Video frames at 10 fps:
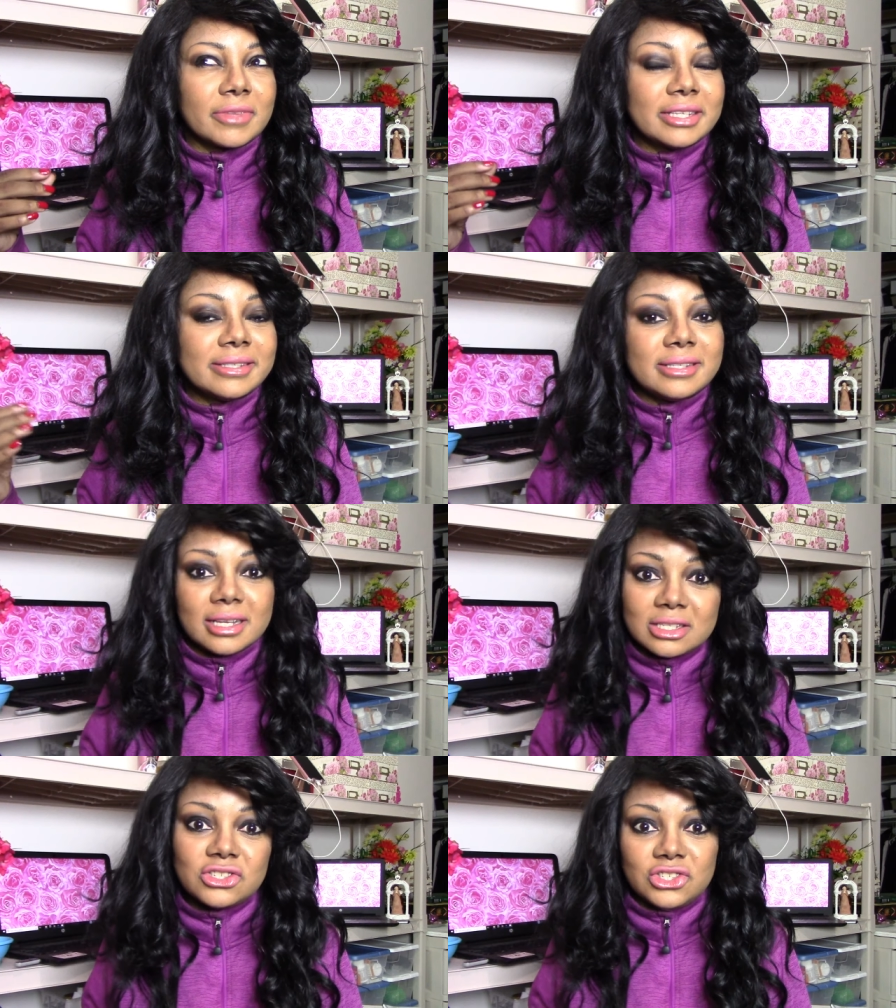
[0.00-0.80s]

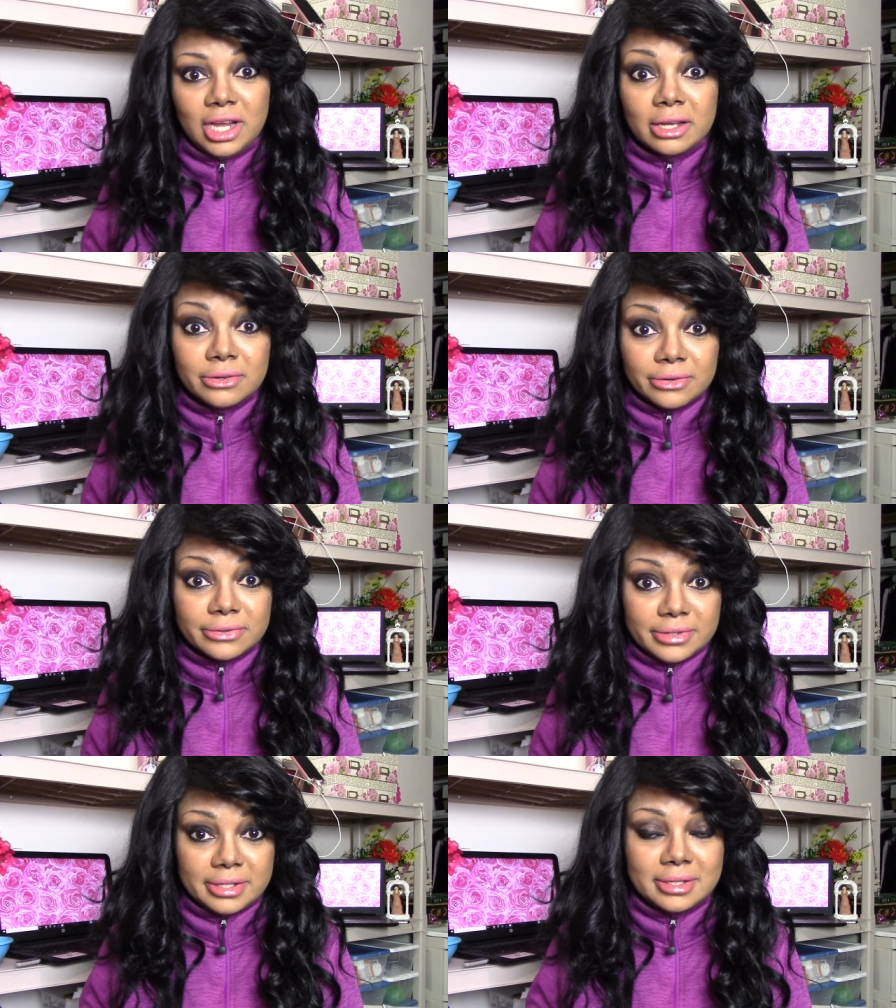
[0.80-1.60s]
six
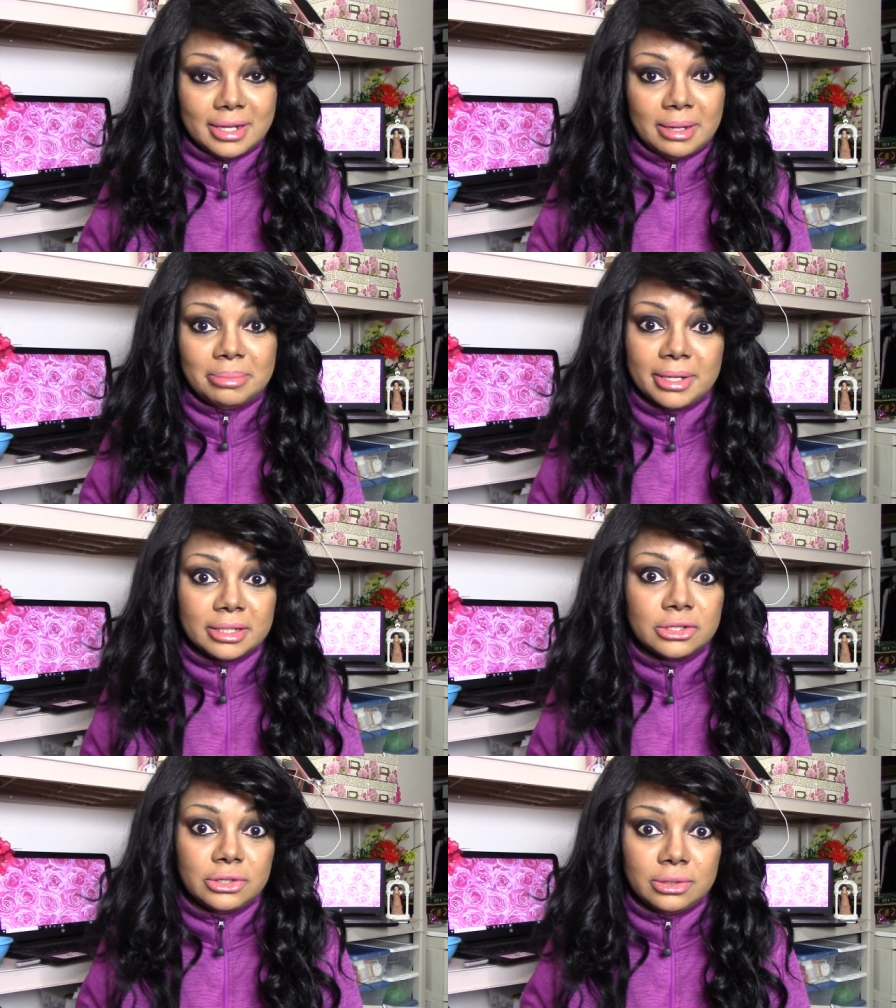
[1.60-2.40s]
channels that I
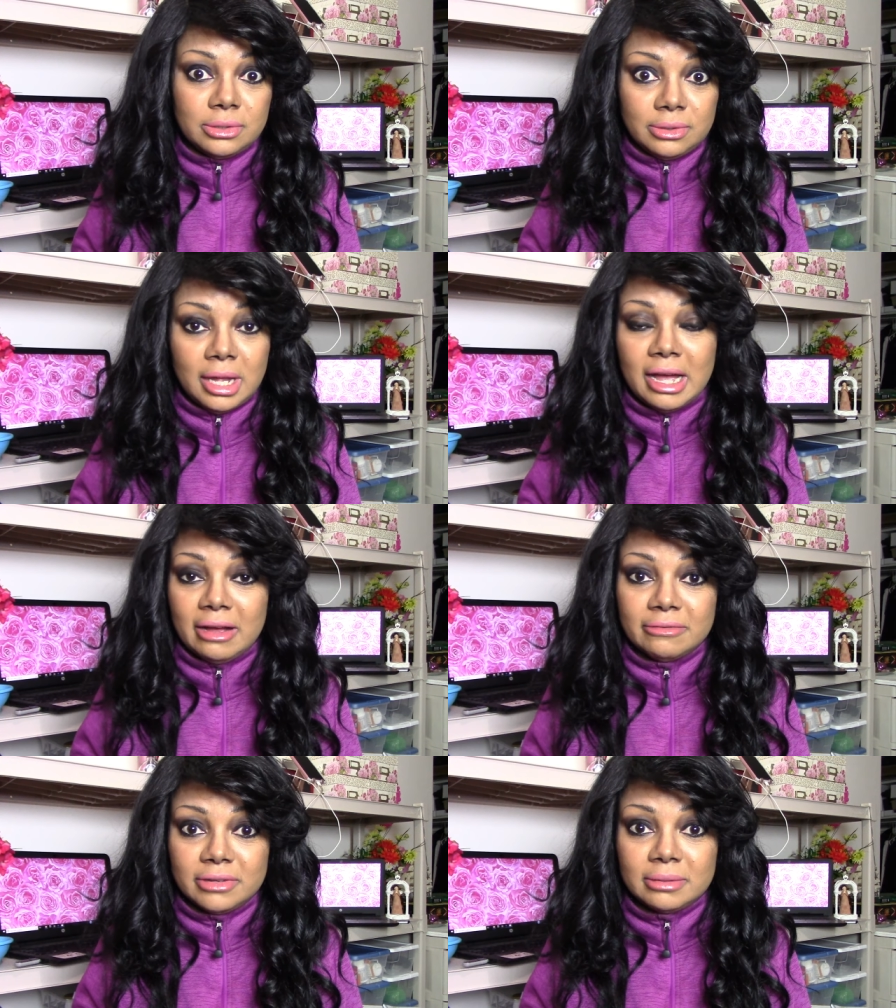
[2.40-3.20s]
plan to
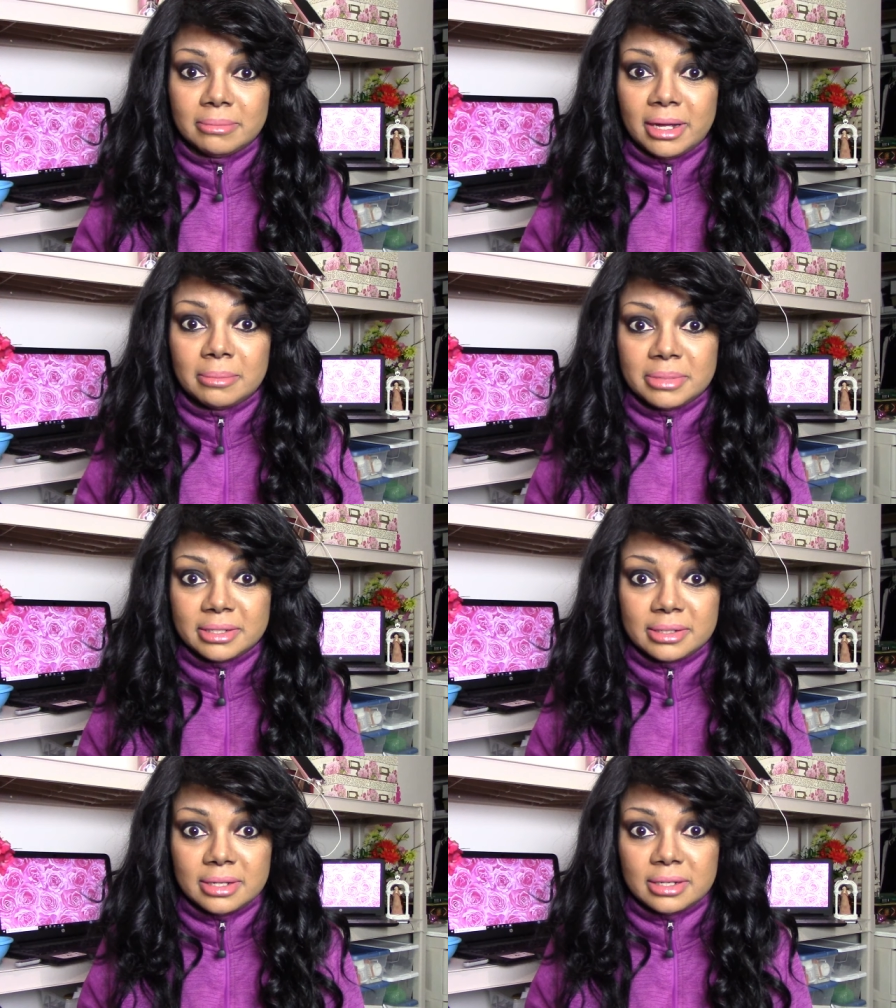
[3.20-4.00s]
have in my
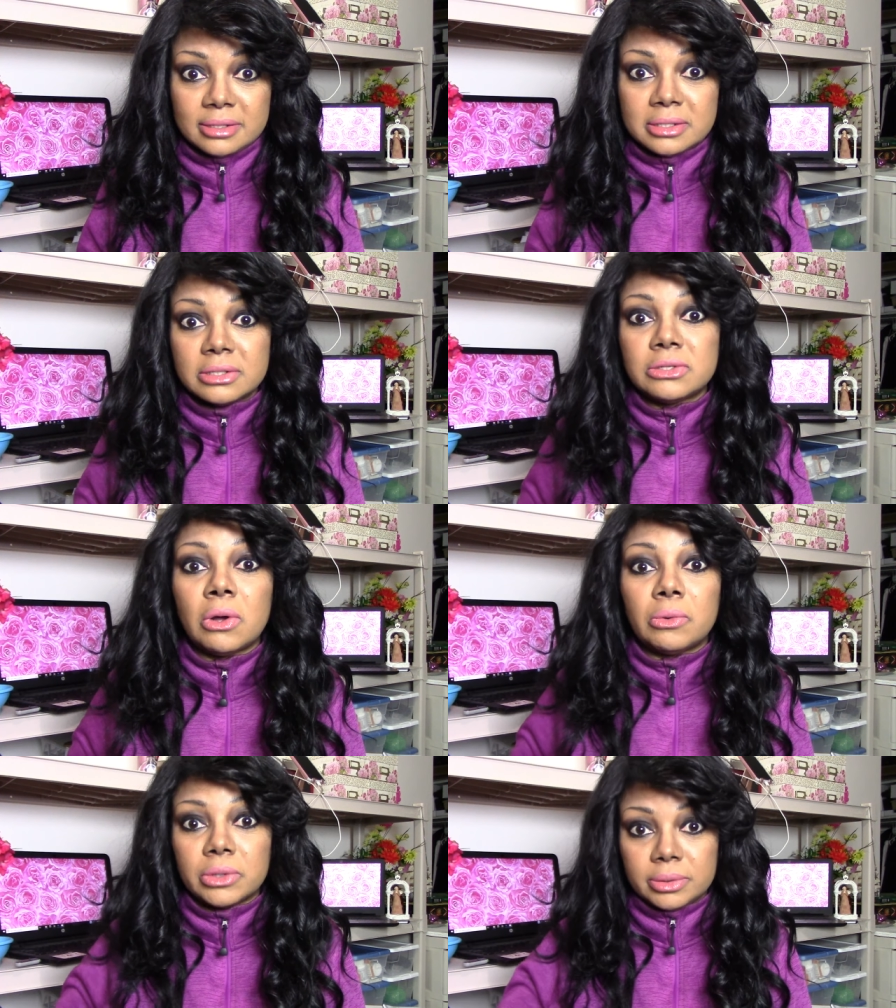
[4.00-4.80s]
business
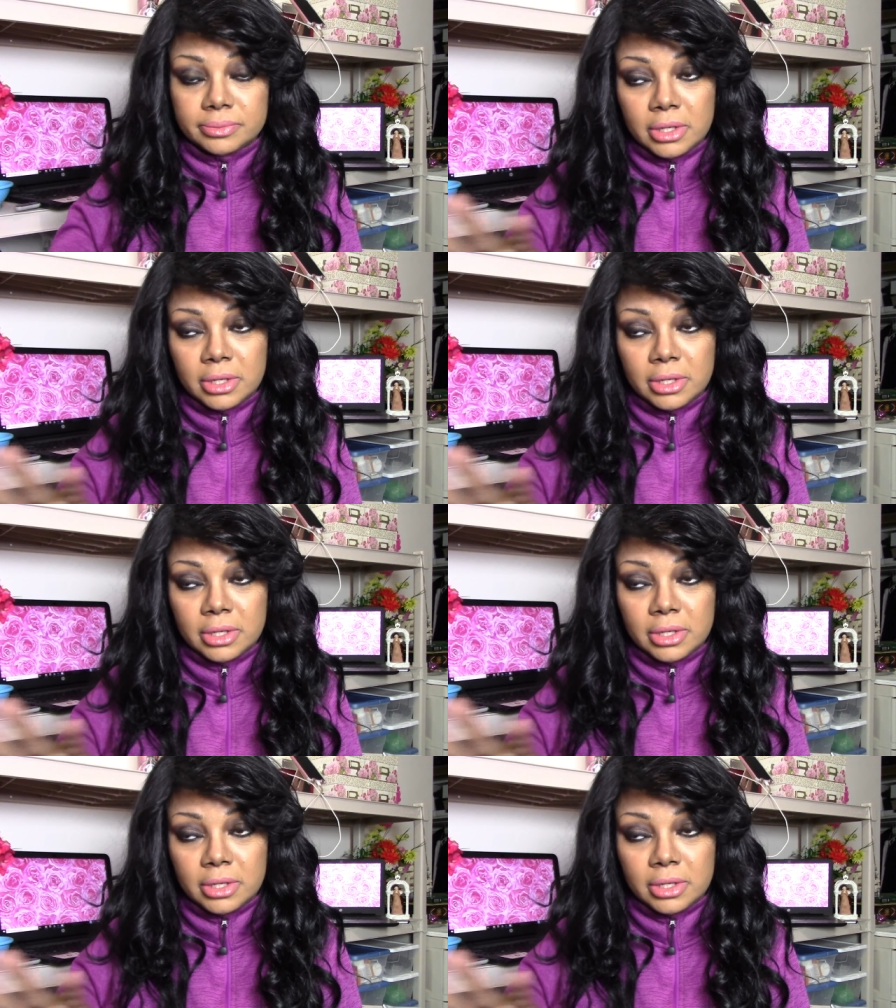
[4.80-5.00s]
total.